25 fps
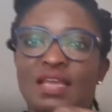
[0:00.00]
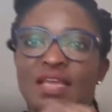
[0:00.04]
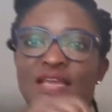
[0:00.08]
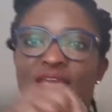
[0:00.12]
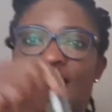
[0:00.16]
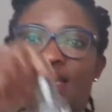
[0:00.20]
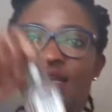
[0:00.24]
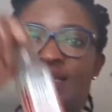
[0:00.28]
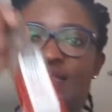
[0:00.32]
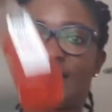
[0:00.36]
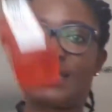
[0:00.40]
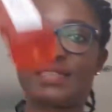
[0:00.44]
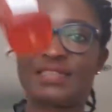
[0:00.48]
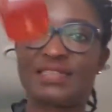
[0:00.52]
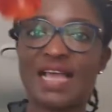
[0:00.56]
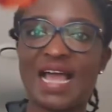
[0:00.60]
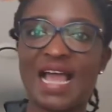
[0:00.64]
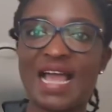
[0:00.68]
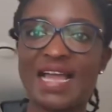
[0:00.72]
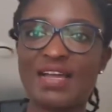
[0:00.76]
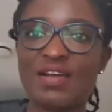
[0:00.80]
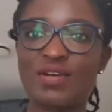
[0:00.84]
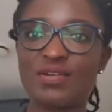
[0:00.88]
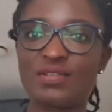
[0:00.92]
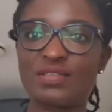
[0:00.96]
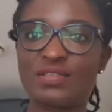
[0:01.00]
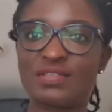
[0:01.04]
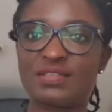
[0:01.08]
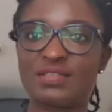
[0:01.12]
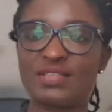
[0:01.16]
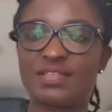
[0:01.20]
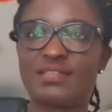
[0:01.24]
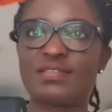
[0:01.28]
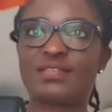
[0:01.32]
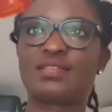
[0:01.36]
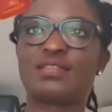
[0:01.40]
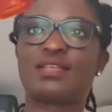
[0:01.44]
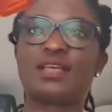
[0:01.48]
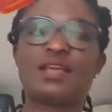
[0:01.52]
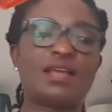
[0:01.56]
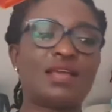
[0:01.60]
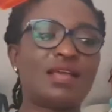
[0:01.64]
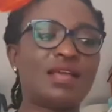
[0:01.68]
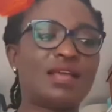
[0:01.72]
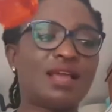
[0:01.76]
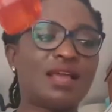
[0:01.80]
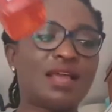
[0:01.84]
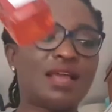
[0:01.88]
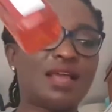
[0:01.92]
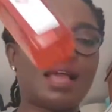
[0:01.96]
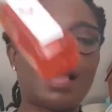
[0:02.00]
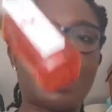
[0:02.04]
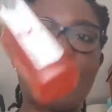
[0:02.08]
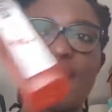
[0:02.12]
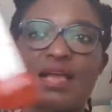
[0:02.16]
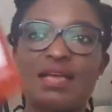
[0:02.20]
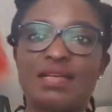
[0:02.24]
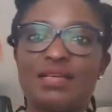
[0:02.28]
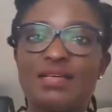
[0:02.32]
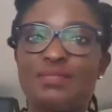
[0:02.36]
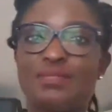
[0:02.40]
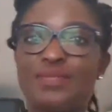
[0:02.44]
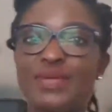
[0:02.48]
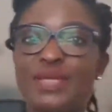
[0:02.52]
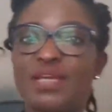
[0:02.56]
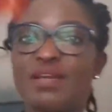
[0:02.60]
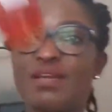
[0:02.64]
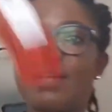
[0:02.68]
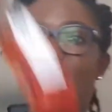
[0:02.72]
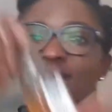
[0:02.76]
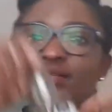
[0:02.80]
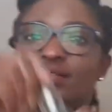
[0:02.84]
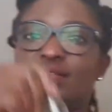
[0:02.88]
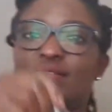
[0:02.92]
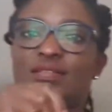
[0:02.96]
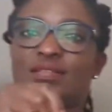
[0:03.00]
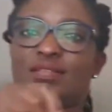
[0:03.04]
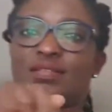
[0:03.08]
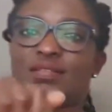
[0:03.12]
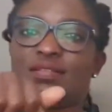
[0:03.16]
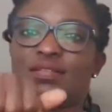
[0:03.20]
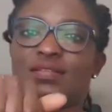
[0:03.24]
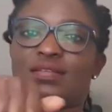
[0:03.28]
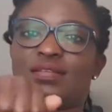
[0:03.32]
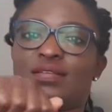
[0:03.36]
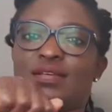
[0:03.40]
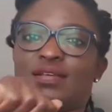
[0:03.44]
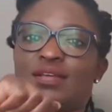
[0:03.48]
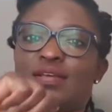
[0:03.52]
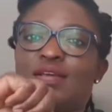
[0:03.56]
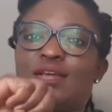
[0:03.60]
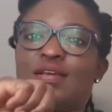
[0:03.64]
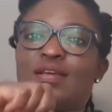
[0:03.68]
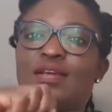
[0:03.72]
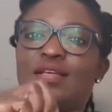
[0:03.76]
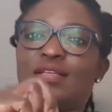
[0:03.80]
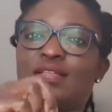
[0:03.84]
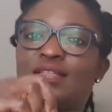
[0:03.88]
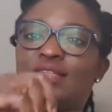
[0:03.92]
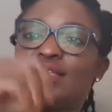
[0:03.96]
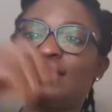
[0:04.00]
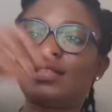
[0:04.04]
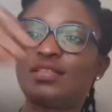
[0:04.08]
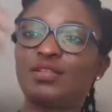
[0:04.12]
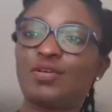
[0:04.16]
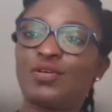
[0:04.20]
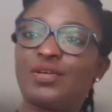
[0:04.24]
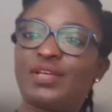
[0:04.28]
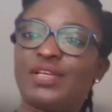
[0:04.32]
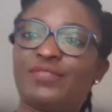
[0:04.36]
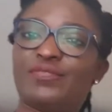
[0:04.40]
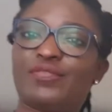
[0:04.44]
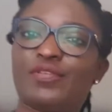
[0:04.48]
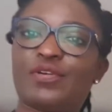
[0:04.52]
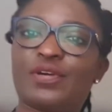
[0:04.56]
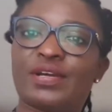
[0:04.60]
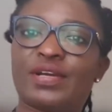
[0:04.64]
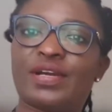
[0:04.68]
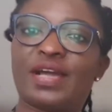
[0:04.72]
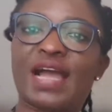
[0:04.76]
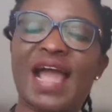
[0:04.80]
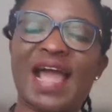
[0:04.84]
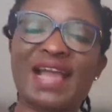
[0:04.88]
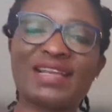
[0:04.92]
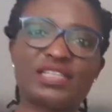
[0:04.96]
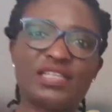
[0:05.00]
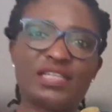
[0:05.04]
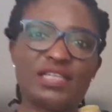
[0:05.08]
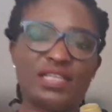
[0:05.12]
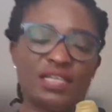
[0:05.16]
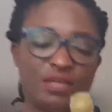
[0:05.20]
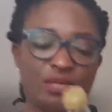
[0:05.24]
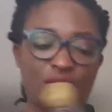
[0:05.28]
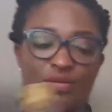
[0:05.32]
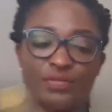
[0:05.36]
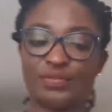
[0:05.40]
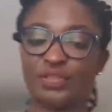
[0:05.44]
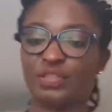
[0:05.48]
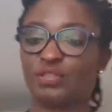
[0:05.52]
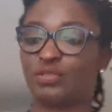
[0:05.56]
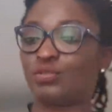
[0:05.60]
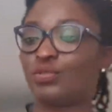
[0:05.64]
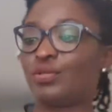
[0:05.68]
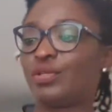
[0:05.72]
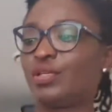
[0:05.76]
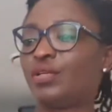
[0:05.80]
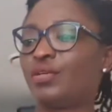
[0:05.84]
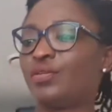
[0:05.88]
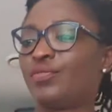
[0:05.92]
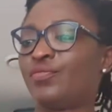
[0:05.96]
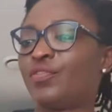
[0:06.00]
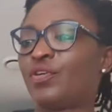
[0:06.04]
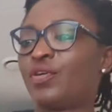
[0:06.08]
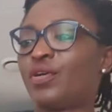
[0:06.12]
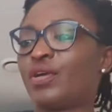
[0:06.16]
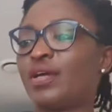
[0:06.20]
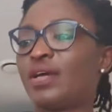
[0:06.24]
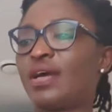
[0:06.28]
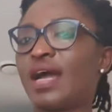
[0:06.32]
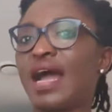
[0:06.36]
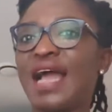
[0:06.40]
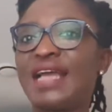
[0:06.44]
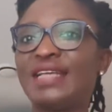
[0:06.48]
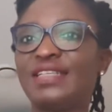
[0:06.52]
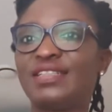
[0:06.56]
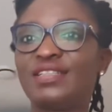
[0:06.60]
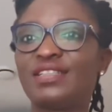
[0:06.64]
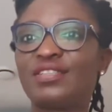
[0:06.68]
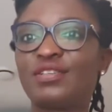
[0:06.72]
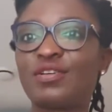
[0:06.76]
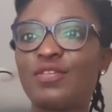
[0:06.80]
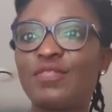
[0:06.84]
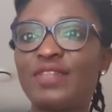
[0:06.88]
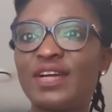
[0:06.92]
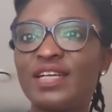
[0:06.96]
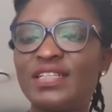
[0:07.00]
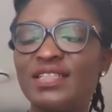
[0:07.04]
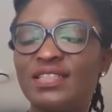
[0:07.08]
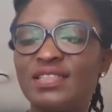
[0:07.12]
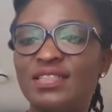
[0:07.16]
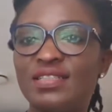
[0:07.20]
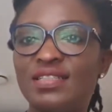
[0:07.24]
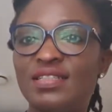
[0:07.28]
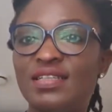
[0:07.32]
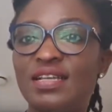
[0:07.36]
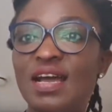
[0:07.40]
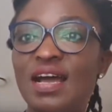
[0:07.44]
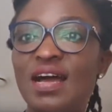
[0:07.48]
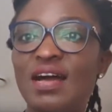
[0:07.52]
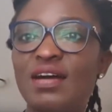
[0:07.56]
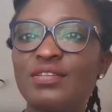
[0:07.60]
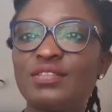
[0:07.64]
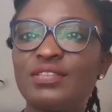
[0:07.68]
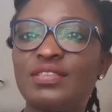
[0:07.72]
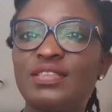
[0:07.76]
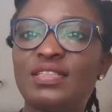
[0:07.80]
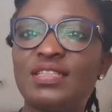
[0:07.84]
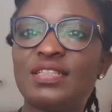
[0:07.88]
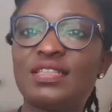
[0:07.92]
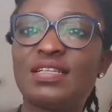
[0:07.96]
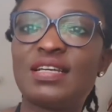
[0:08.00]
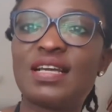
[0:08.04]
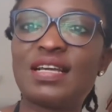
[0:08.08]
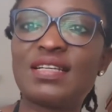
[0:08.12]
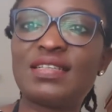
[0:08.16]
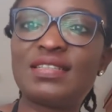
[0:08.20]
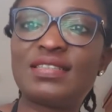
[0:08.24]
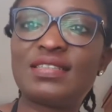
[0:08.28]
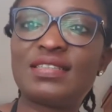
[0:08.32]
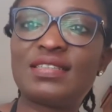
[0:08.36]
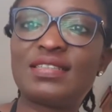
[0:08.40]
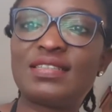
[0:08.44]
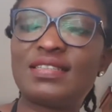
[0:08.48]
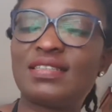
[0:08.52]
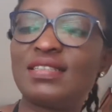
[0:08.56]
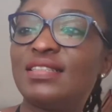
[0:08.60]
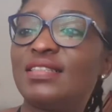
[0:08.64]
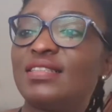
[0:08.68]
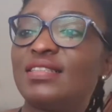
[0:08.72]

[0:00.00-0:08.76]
Yes, I got this, and because this olive oil, I actually love this olive oil. I discovered it in Aldi, and it's